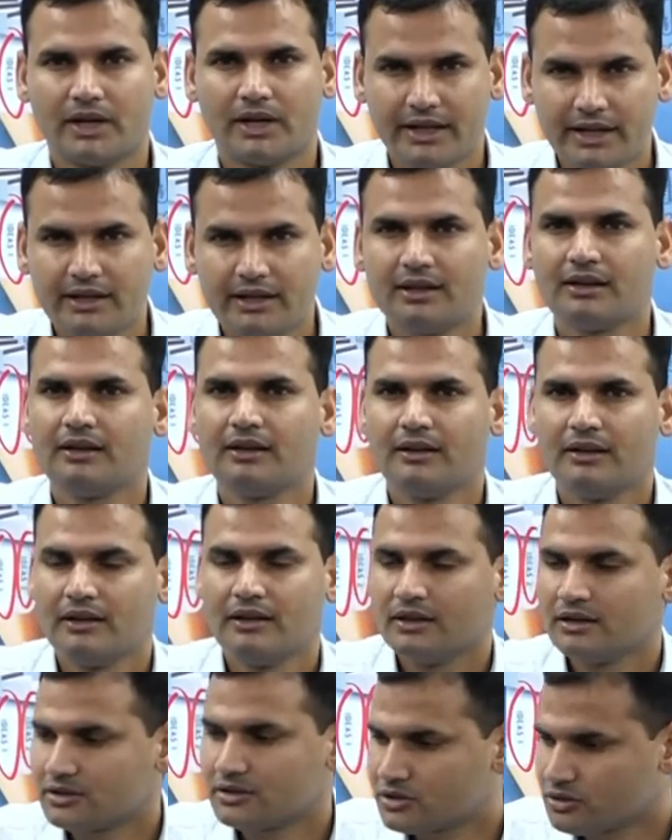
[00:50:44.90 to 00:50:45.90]
Right?
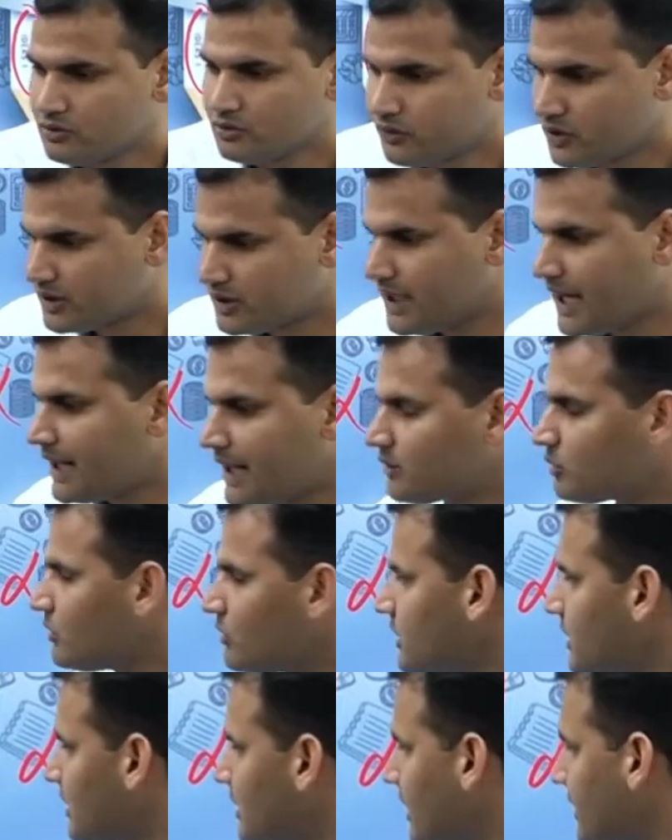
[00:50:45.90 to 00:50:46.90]
So for that
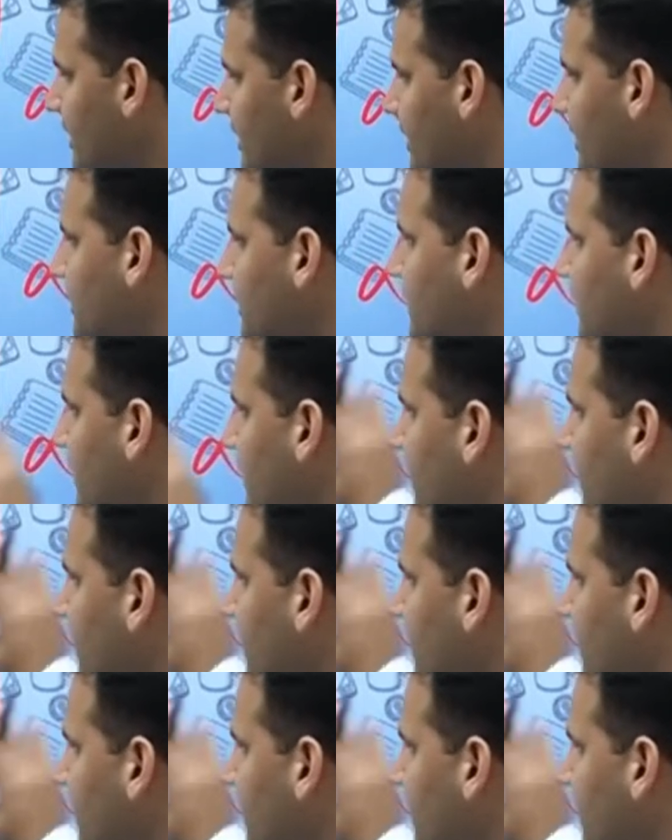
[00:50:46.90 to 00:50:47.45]
only, again and